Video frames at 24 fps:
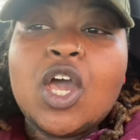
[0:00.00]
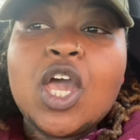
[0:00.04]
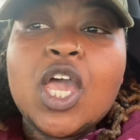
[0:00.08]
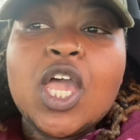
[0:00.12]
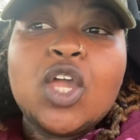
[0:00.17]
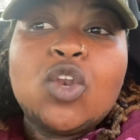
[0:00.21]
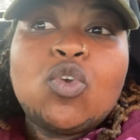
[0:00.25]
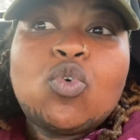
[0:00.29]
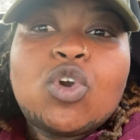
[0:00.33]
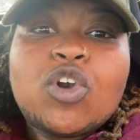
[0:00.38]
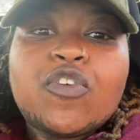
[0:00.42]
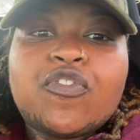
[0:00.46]

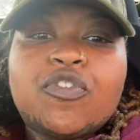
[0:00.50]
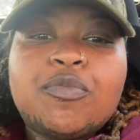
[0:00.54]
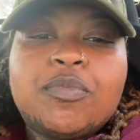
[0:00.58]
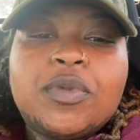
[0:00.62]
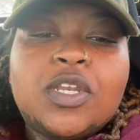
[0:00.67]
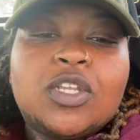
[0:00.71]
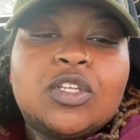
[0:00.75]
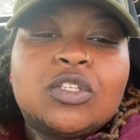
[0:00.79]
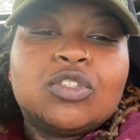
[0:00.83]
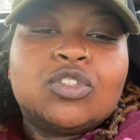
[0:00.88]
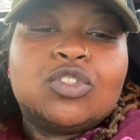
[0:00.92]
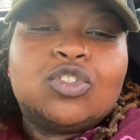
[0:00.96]
in order for me
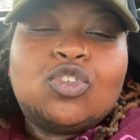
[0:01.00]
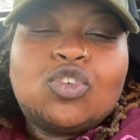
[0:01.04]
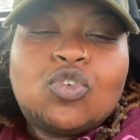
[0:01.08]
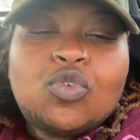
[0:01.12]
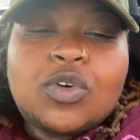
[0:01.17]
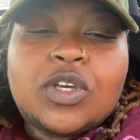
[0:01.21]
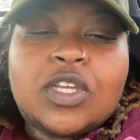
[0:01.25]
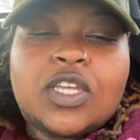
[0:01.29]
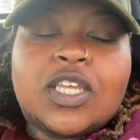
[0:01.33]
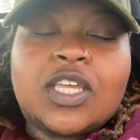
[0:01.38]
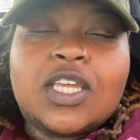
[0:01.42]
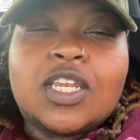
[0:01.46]
to do
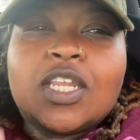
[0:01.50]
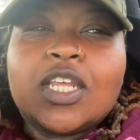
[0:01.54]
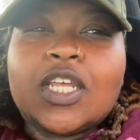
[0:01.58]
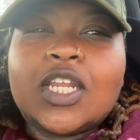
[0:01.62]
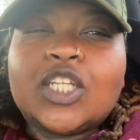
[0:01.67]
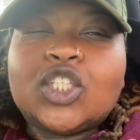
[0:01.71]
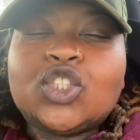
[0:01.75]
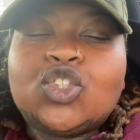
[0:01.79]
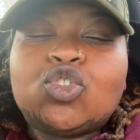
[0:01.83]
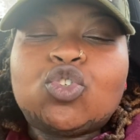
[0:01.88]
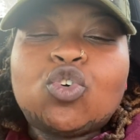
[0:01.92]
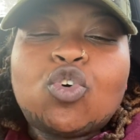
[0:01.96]
it in an
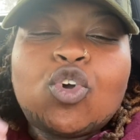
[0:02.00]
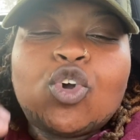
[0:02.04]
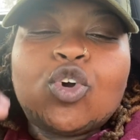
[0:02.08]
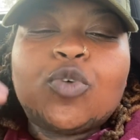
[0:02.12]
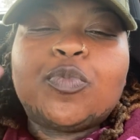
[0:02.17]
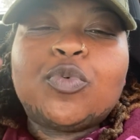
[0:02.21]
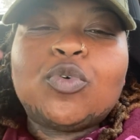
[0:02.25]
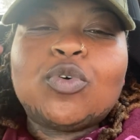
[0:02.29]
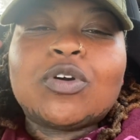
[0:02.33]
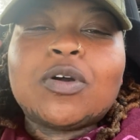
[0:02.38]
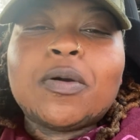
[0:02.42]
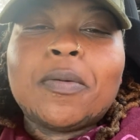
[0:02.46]

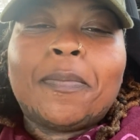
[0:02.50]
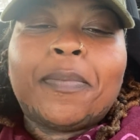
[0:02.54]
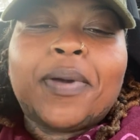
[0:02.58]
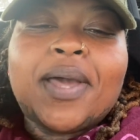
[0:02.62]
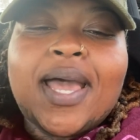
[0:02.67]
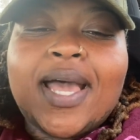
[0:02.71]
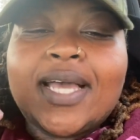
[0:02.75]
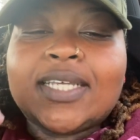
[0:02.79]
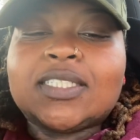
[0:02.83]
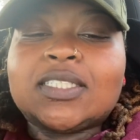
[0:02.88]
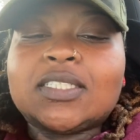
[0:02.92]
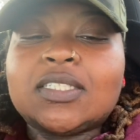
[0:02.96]
enjoyable
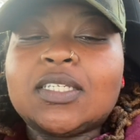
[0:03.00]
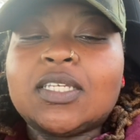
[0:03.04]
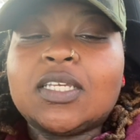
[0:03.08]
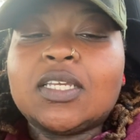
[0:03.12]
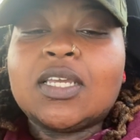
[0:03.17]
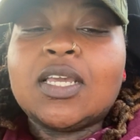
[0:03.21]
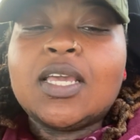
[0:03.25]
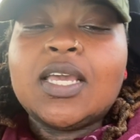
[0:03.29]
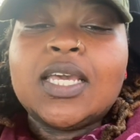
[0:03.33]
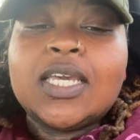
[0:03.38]
capacity.